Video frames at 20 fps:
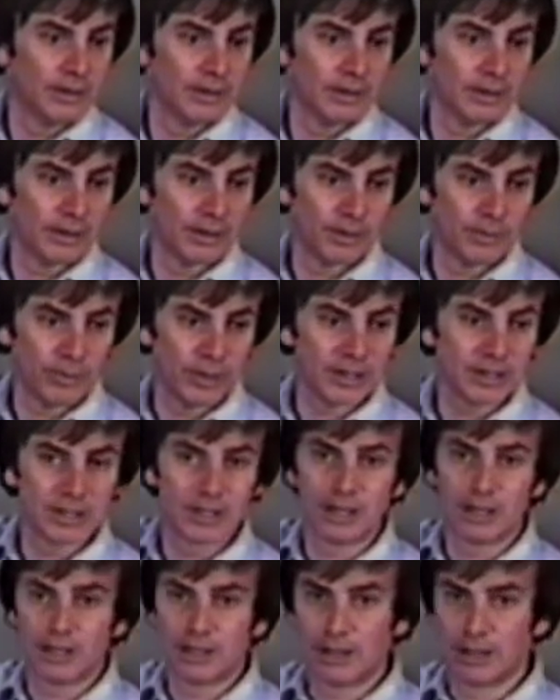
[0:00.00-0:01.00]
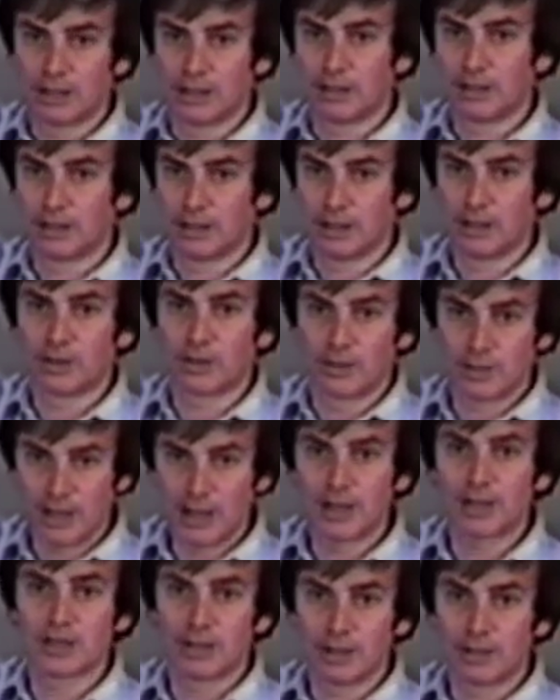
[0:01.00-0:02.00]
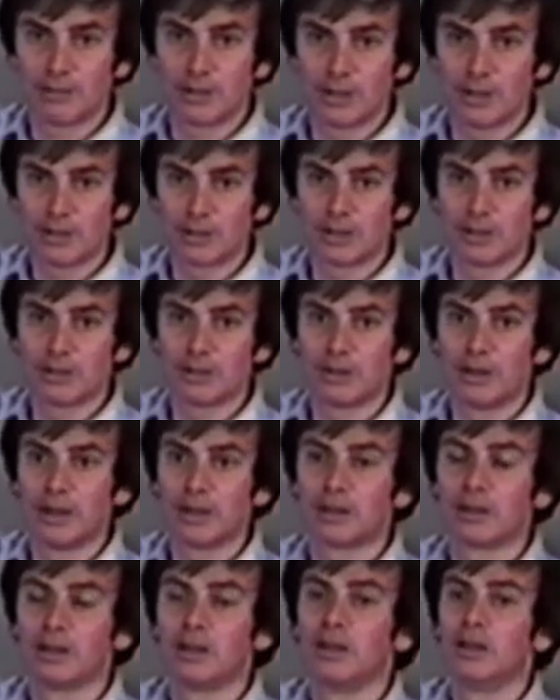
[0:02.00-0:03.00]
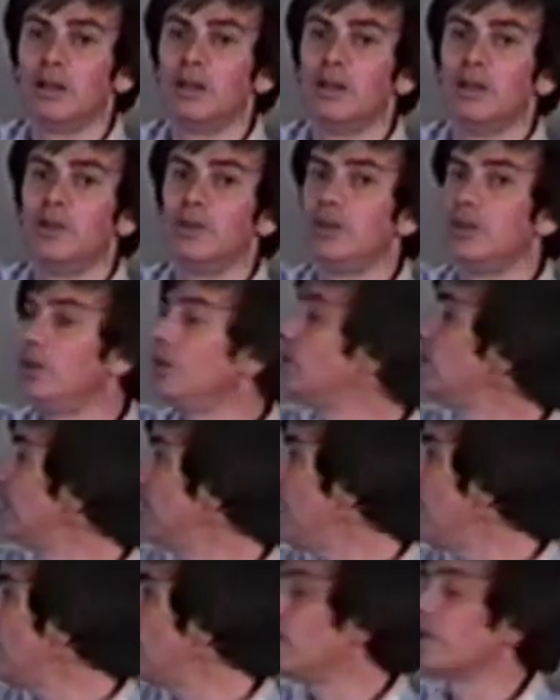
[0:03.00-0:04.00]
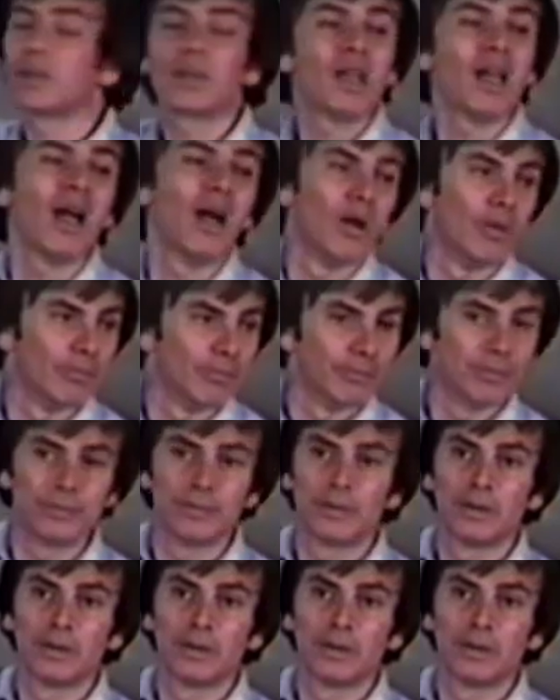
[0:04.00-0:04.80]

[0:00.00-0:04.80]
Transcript: that I mentioned in, that, in the creation evolution track. You cannot come.